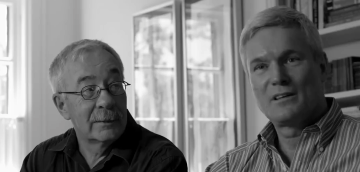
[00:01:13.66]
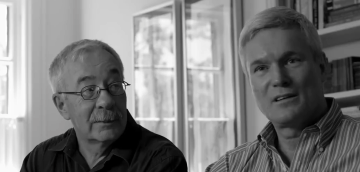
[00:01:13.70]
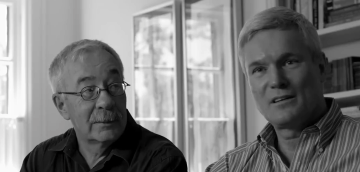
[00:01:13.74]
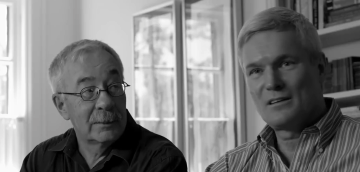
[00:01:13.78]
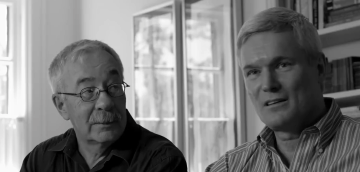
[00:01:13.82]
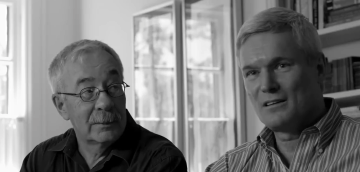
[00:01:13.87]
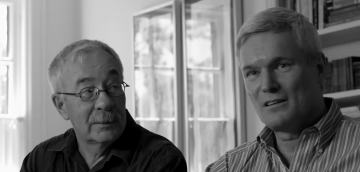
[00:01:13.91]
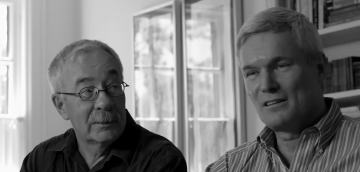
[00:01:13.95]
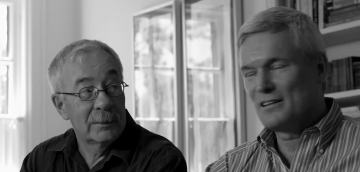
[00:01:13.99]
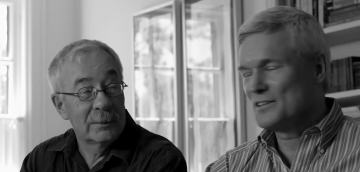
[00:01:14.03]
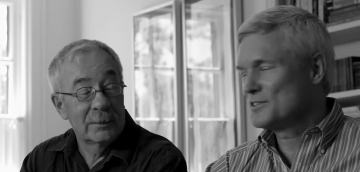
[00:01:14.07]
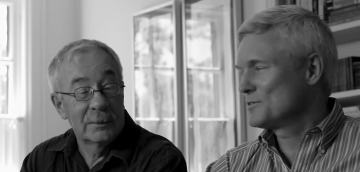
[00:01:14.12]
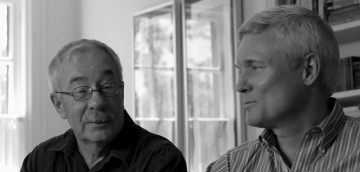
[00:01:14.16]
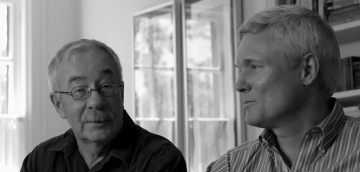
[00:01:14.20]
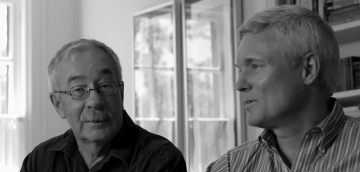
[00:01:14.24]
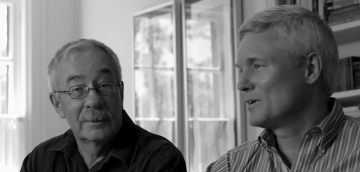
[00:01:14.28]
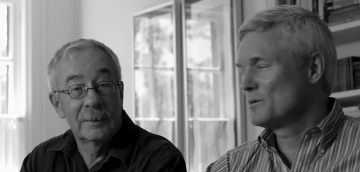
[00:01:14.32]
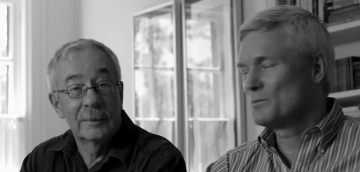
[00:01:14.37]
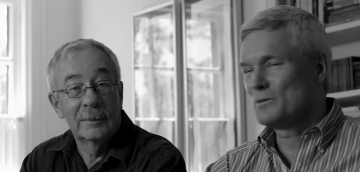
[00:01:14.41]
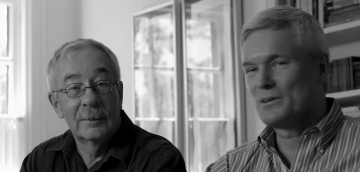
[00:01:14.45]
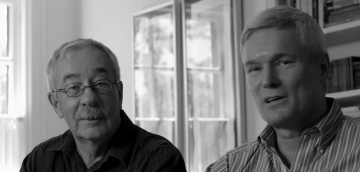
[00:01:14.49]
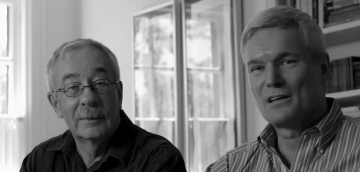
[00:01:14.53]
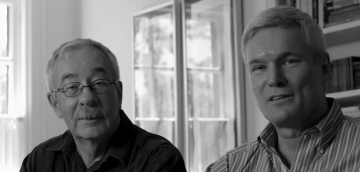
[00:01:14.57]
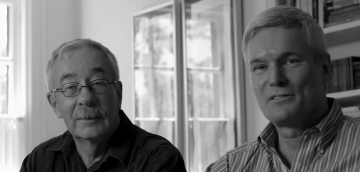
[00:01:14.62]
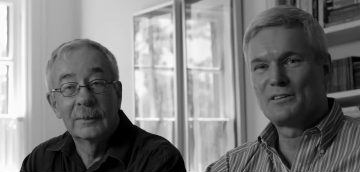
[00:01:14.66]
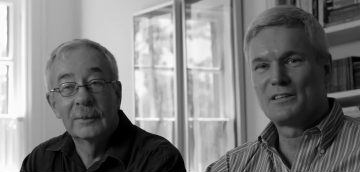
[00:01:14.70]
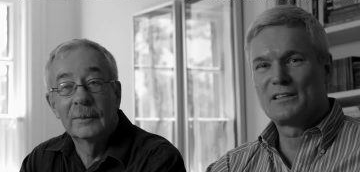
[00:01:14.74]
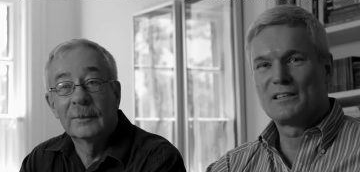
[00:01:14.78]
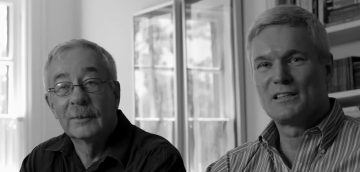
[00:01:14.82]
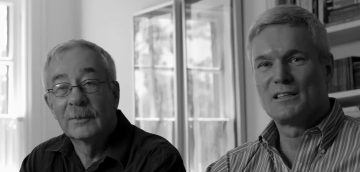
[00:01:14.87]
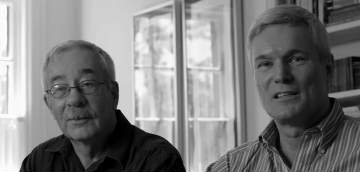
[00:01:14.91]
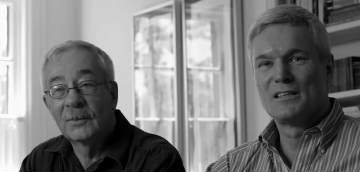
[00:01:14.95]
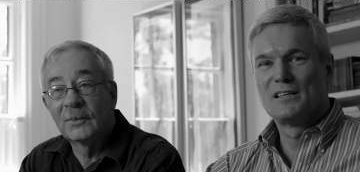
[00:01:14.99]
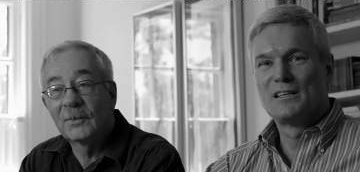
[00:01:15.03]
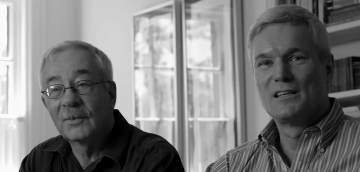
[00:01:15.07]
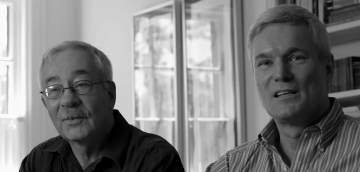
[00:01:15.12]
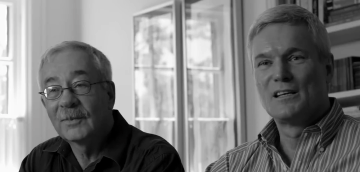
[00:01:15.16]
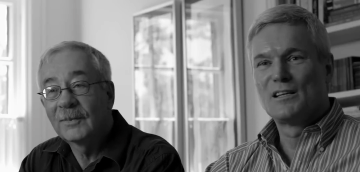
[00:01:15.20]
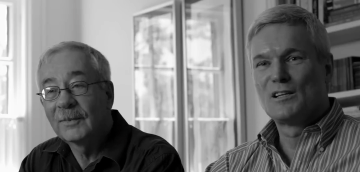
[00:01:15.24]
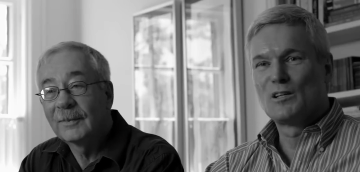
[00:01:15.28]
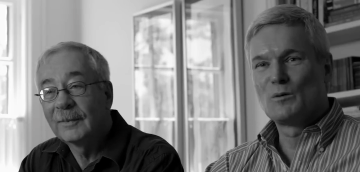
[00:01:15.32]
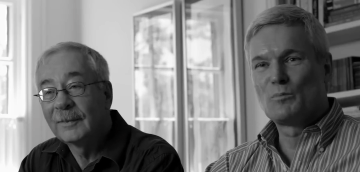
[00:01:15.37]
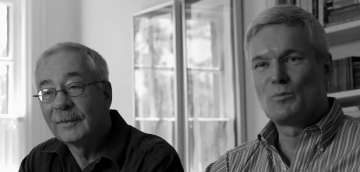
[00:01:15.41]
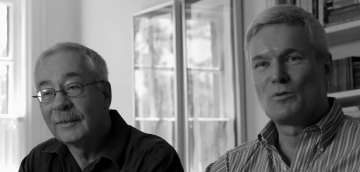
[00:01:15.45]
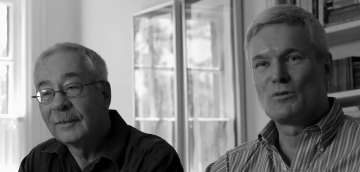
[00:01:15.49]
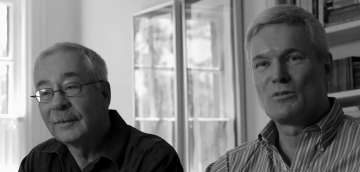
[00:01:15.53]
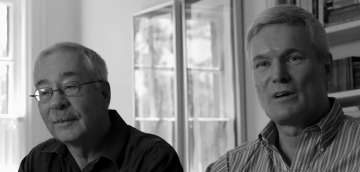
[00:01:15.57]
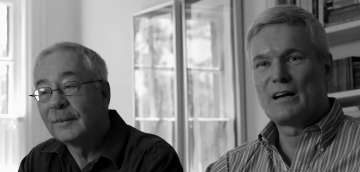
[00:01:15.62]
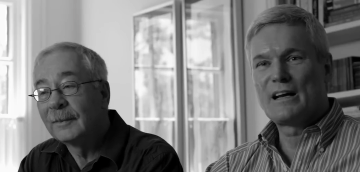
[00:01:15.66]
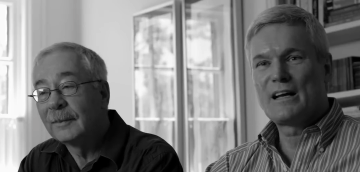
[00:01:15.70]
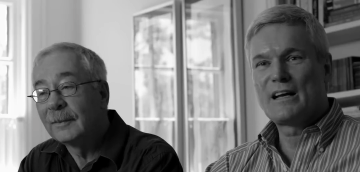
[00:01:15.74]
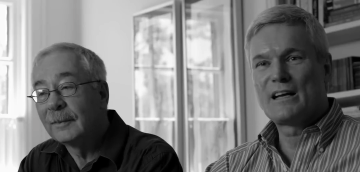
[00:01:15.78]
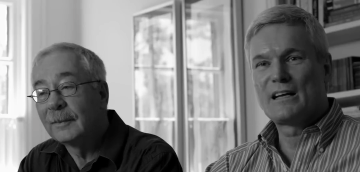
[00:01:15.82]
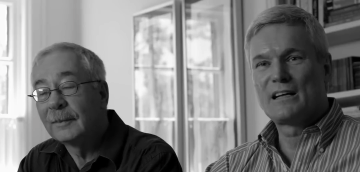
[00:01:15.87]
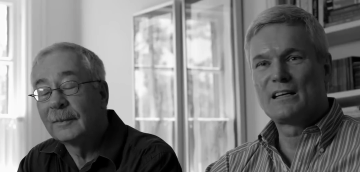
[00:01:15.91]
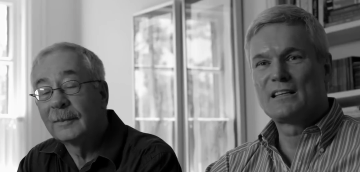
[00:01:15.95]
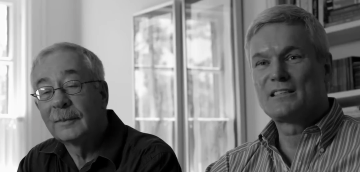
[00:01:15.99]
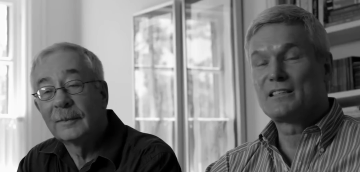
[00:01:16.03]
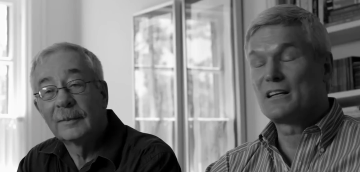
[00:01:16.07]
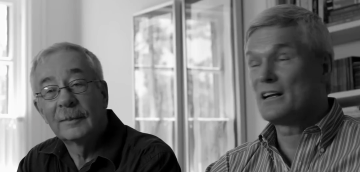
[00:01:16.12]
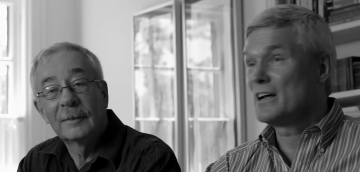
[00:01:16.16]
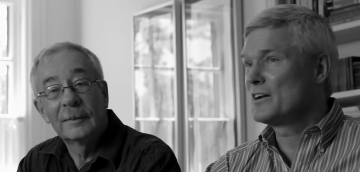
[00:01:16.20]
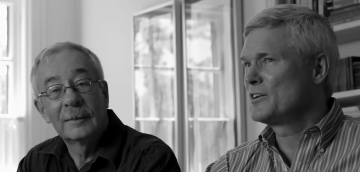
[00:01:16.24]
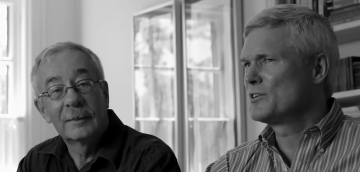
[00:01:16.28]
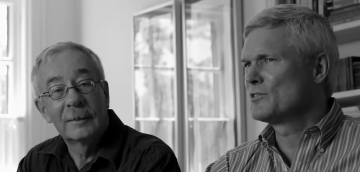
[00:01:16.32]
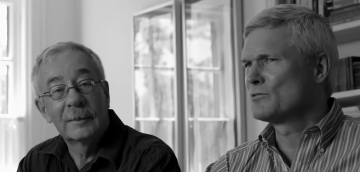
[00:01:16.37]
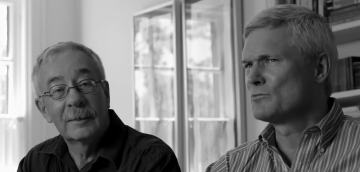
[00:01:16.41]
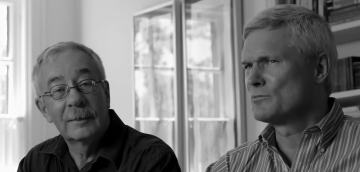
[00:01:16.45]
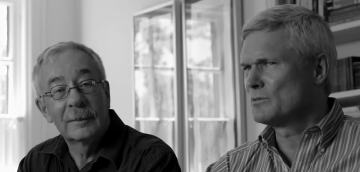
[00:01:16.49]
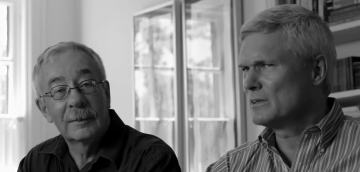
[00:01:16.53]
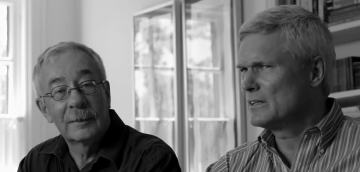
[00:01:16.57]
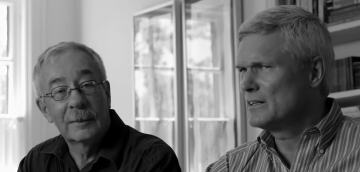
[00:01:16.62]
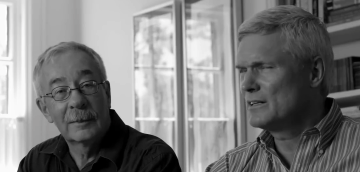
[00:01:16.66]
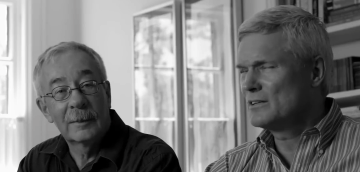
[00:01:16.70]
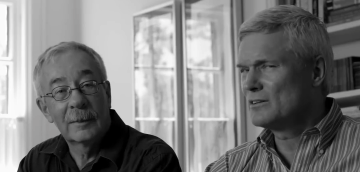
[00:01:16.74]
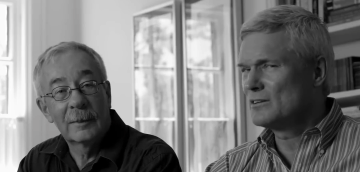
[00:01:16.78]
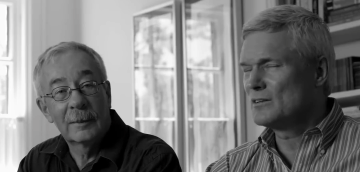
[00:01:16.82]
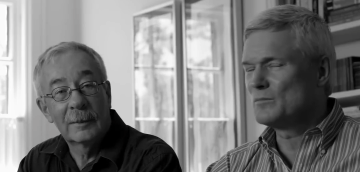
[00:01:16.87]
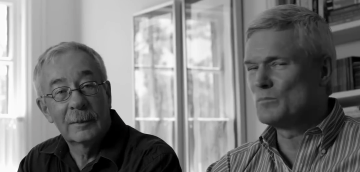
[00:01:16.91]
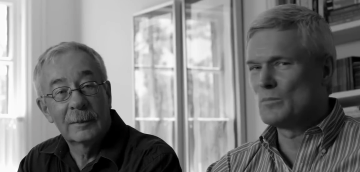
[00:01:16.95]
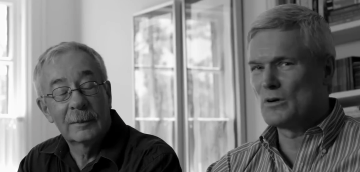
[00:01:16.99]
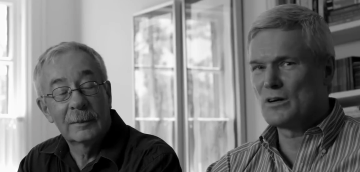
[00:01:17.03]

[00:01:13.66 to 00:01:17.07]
Speaker 1: yeah, that's why we're having the parade. And he said, and you're really gonna